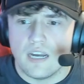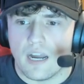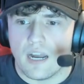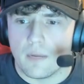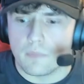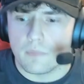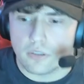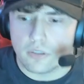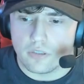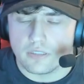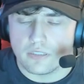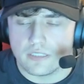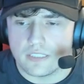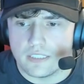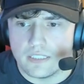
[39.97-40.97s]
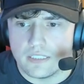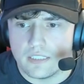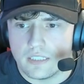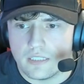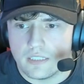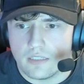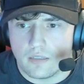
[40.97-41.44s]
I'm currently
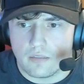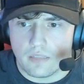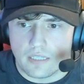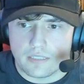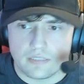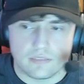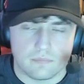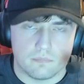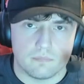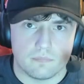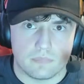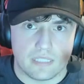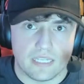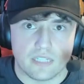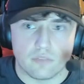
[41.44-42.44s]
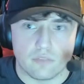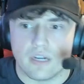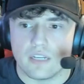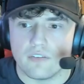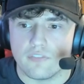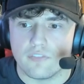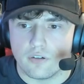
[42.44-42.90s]
like getting
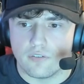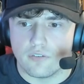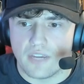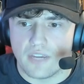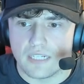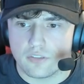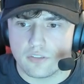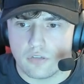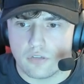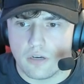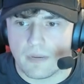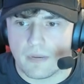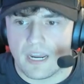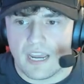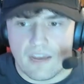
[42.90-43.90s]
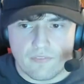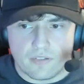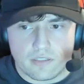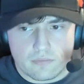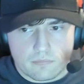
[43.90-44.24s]
ready for a Vegas trip. I haven't